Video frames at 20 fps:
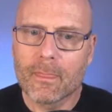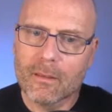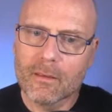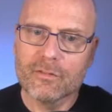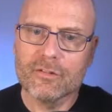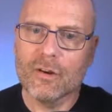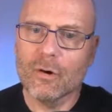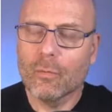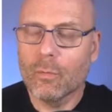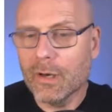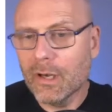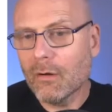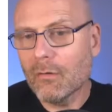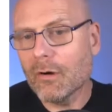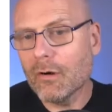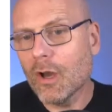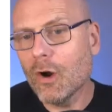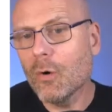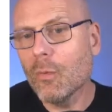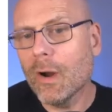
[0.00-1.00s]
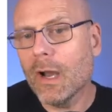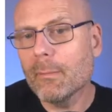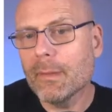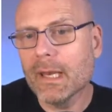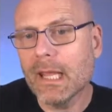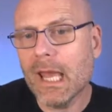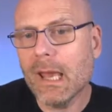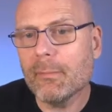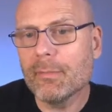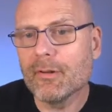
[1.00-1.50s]
So we don't know why
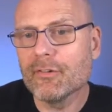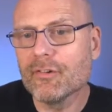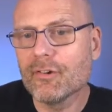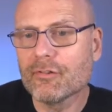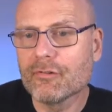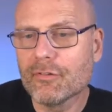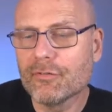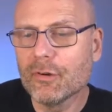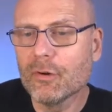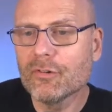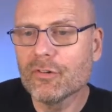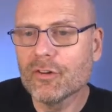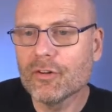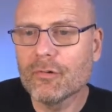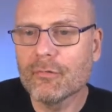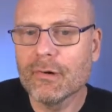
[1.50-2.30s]
Minneapolis is refusing to